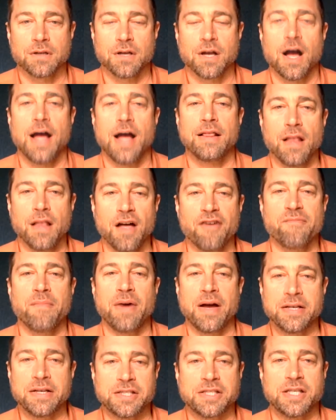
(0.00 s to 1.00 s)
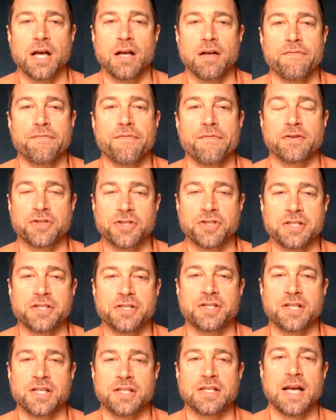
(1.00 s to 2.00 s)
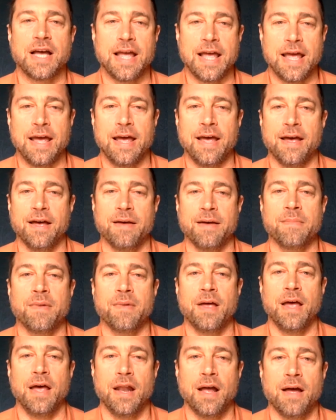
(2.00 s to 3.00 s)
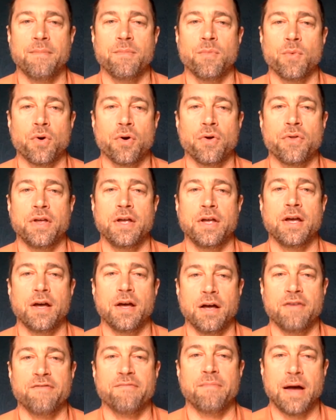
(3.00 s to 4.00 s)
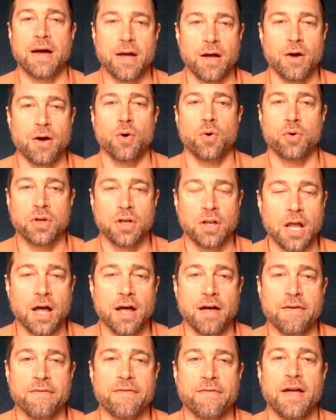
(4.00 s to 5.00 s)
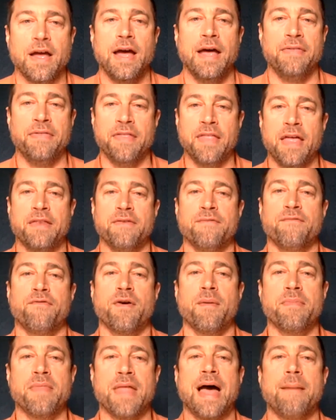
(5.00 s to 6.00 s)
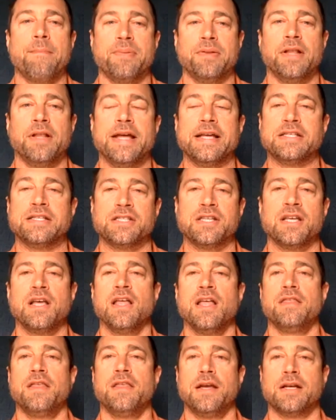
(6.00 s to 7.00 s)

I love myself just as I am, and I'm worthy of my own love. And then from that place, the